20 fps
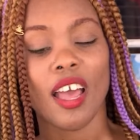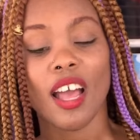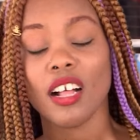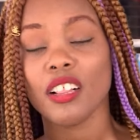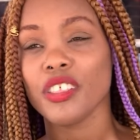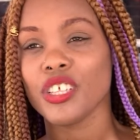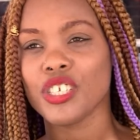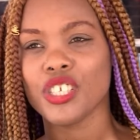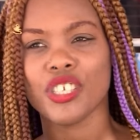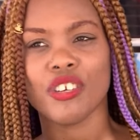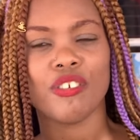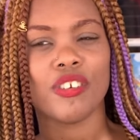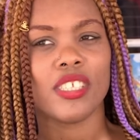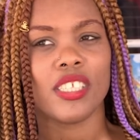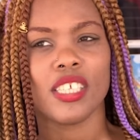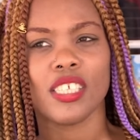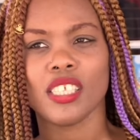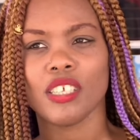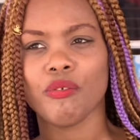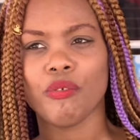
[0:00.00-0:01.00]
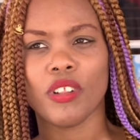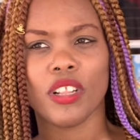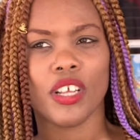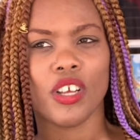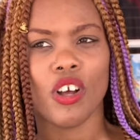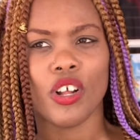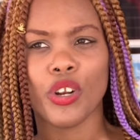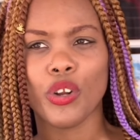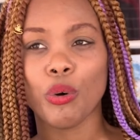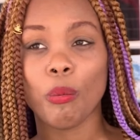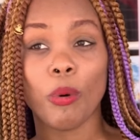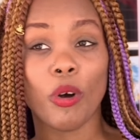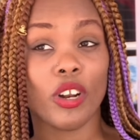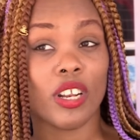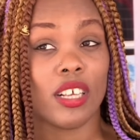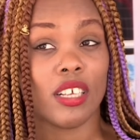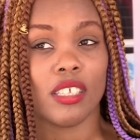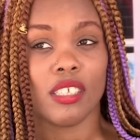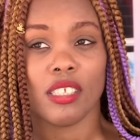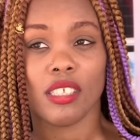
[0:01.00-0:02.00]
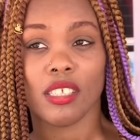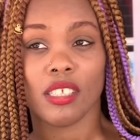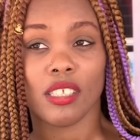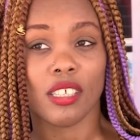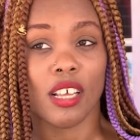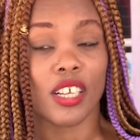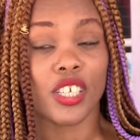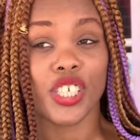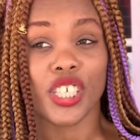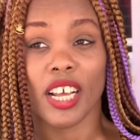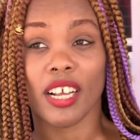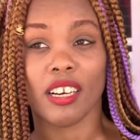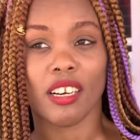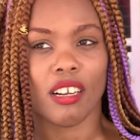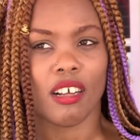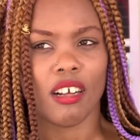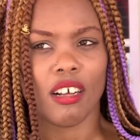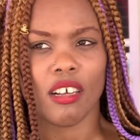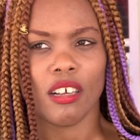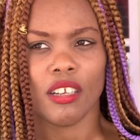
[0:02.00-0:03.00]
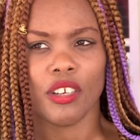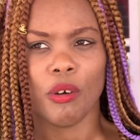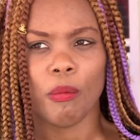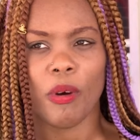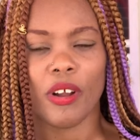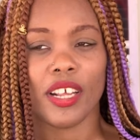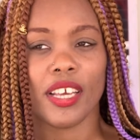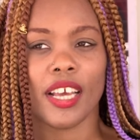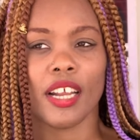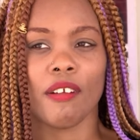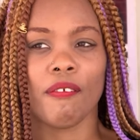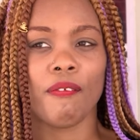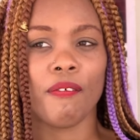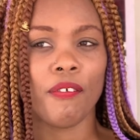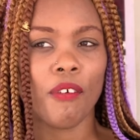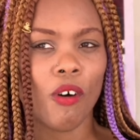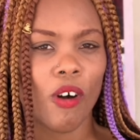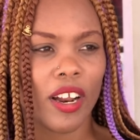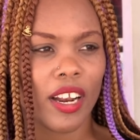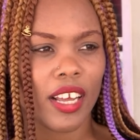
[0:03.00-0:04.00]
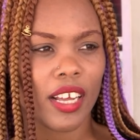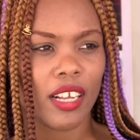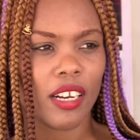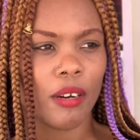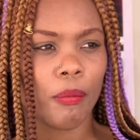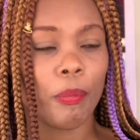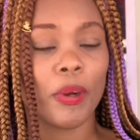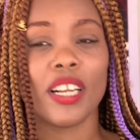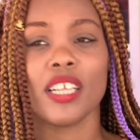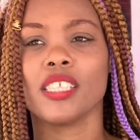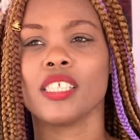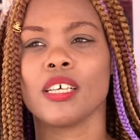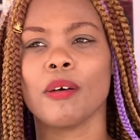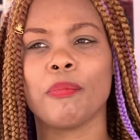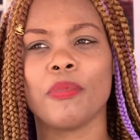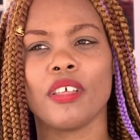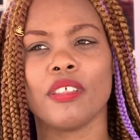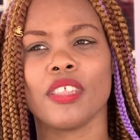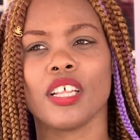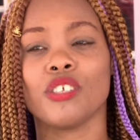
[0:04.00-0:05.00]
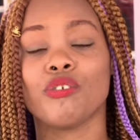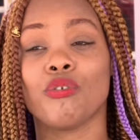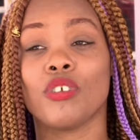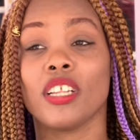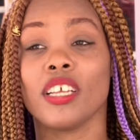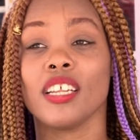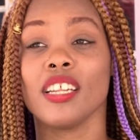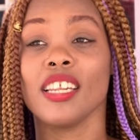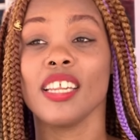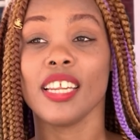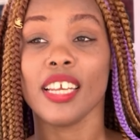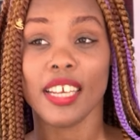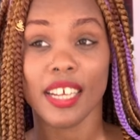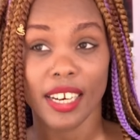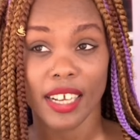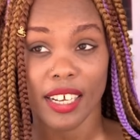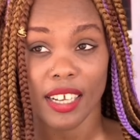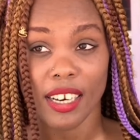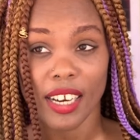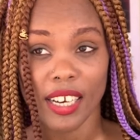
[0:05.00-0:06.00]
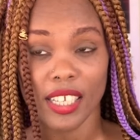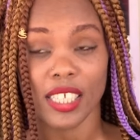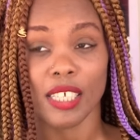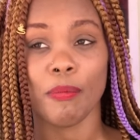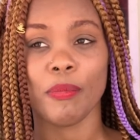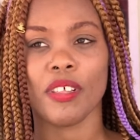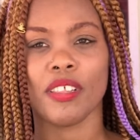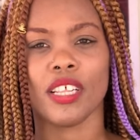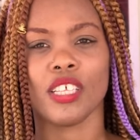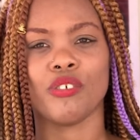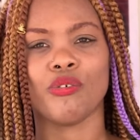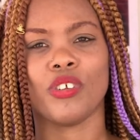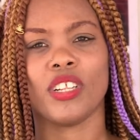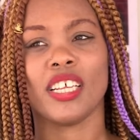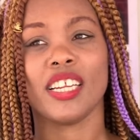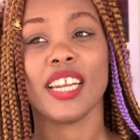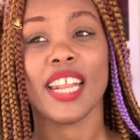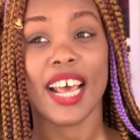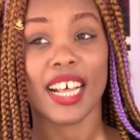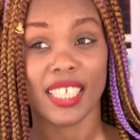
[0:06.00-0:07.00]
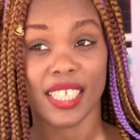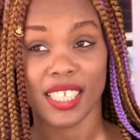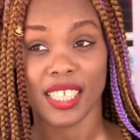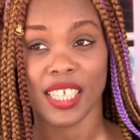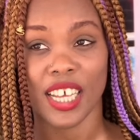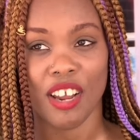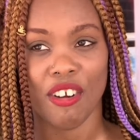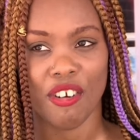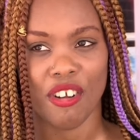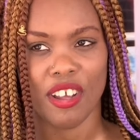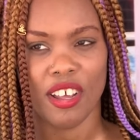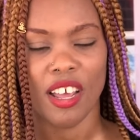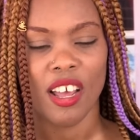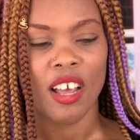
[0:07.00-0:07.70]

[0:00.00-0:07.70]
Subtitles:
Health insurance isn't really on nobody's agenda. Nobody can afford it, but it's something that's really needed and something that's really necessary.